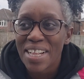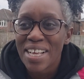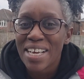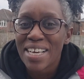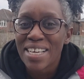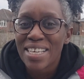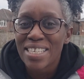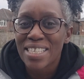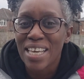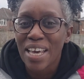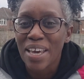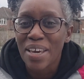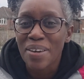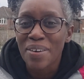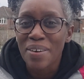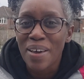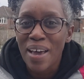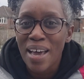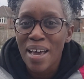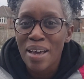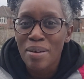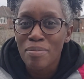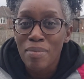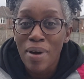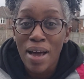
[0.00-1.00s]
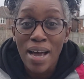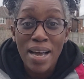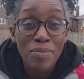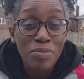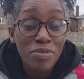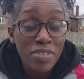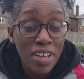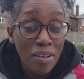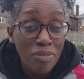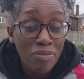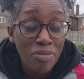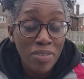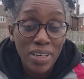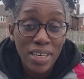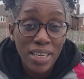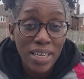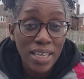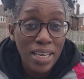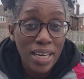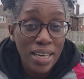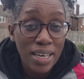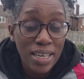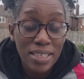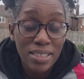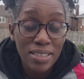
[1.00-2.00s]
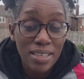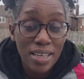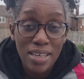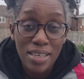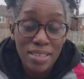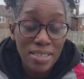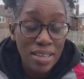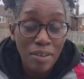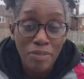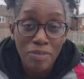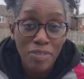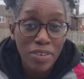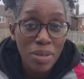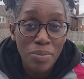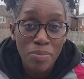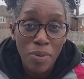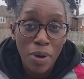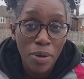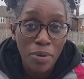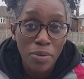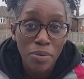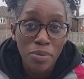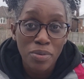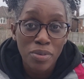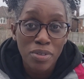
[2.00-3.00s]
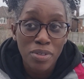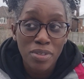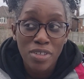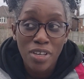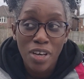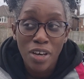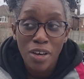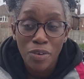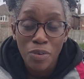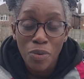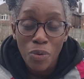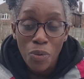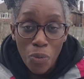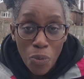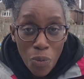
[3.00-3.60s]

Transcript: So I definitely won't turn